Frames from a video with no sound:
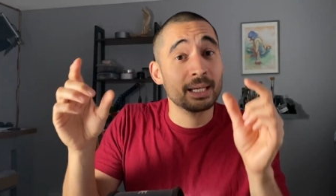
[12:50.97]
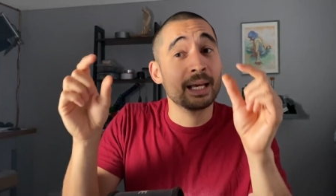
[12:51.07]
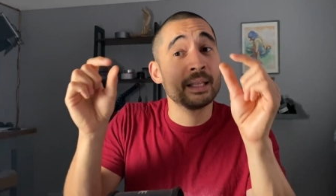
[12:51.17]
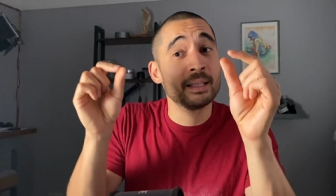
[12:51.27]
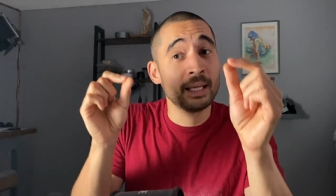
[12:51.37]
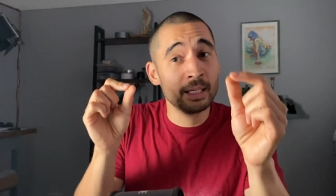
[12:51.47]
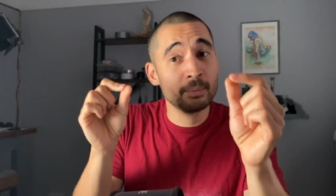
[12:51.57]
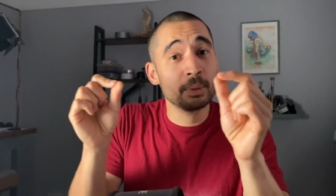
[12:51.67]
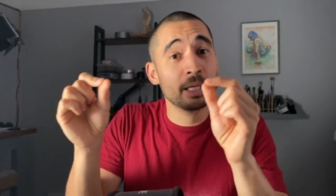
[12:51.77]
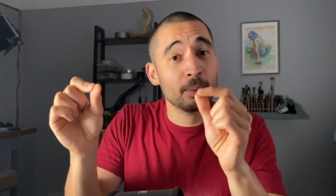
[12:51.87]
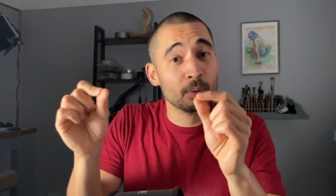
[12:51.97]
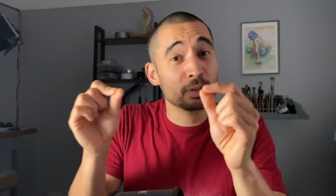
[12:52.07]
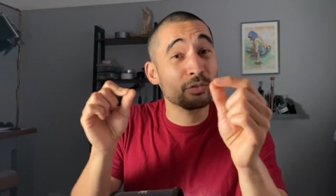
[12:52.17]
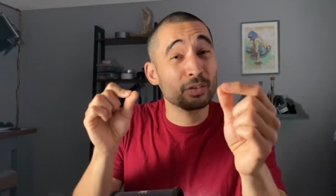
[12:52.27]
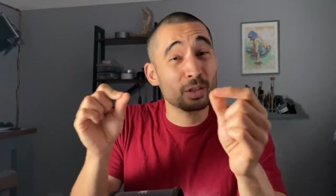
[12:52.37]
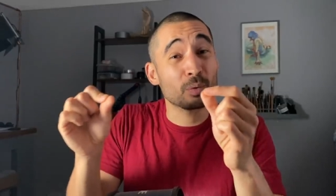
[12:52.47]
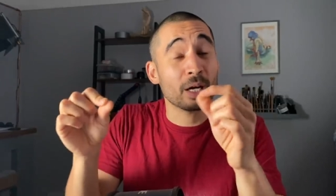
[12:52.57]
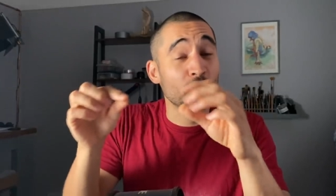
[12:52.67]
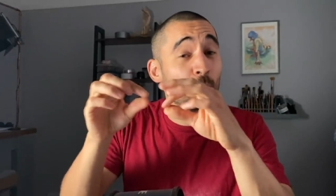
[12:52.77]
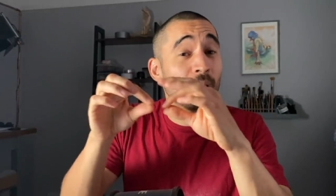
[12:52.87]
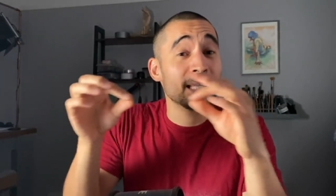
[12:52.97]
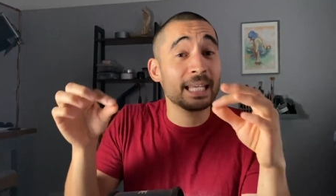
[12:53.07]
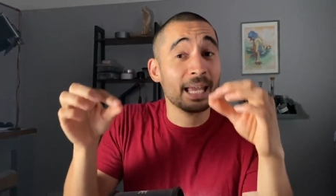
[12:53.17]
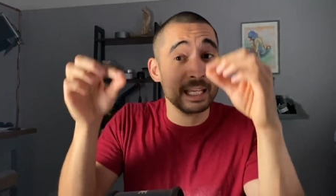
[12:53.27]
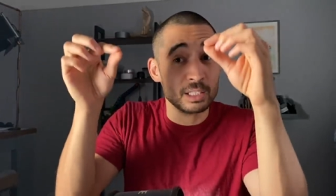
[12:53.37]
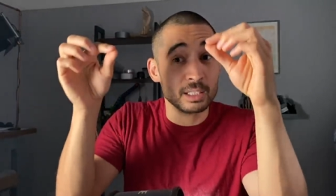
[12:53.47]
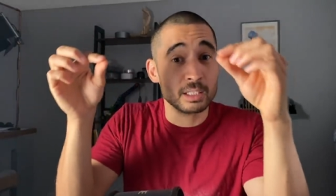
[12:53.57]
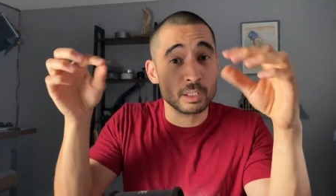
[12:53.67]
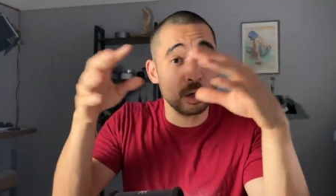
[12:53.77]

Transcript: and then be able to figure out where the edges